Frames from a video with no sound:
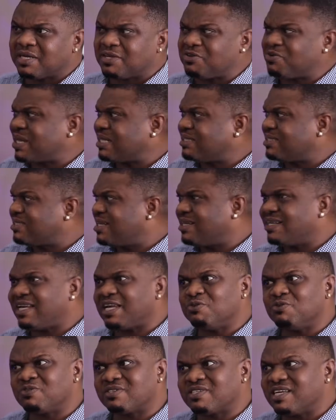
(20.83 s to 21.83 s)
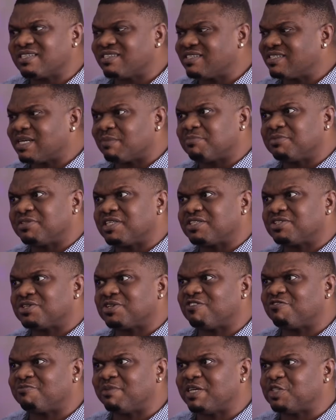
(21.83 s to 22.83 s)
And you can take that useless
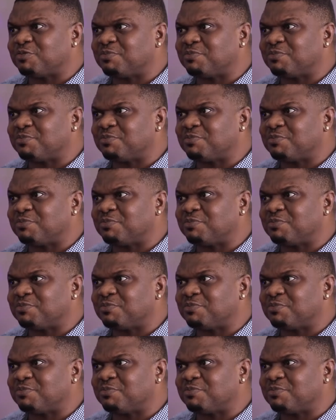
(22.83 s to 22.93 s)
interpretation of my